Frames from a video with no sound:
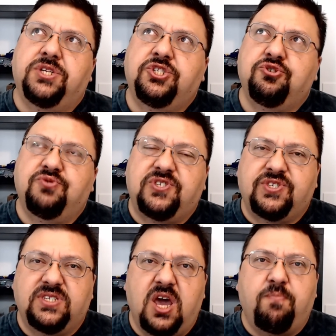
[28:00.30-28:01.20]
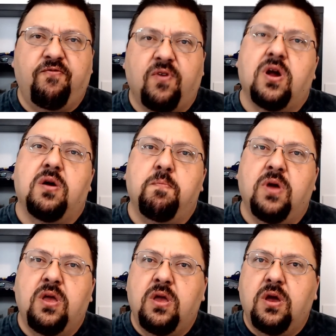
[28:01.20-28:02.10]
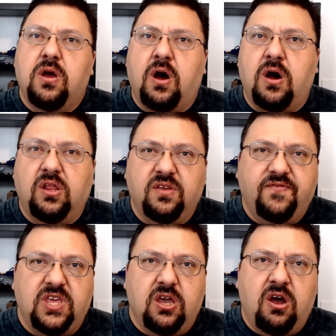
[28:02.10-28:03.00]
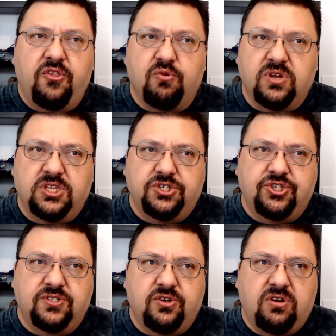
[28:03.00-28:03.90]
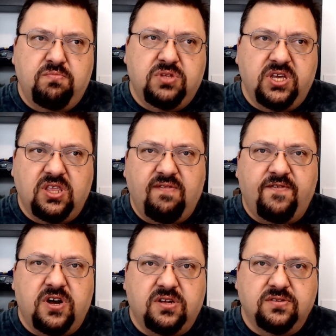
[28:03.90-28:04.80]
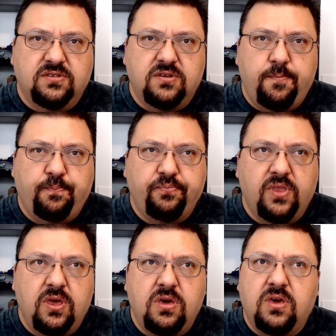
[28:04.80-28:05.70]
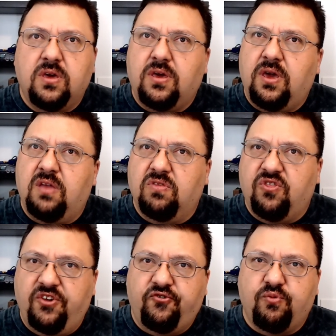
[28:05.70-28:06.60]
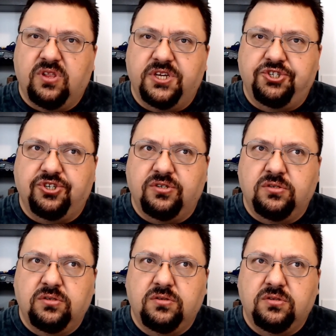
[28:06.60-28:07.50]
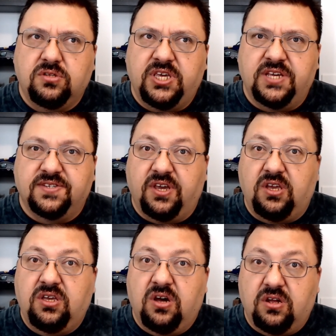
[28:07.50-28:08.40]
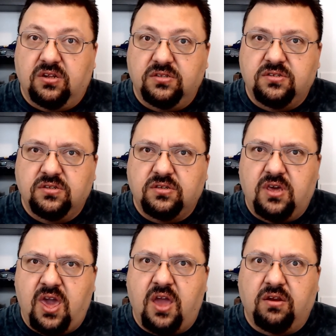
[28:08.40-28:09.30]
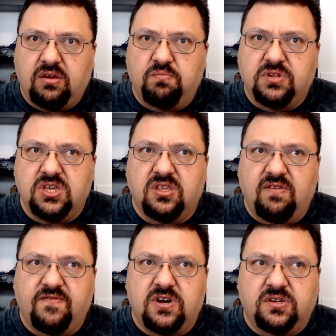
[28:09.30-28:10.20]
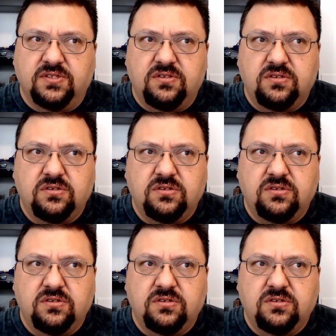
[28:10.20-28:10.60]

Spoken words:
to step from all of the other religions are completely false, and this religion is a cult and completely false.